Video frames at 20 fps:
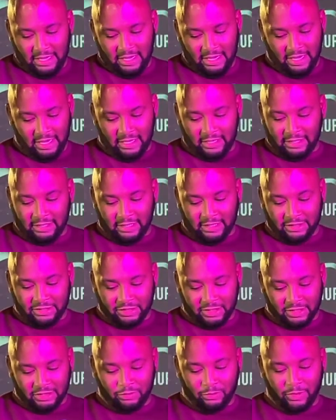And
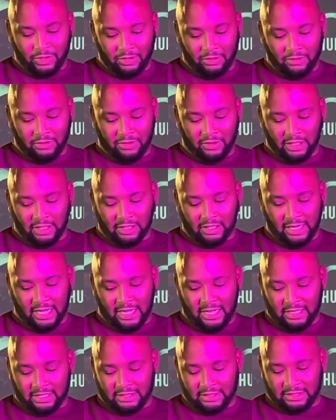just when you think
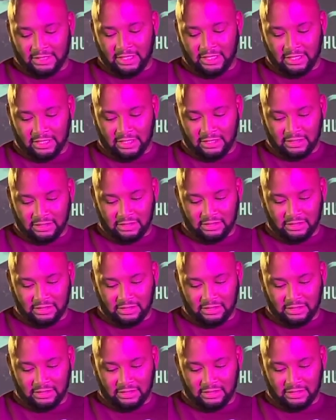God is done,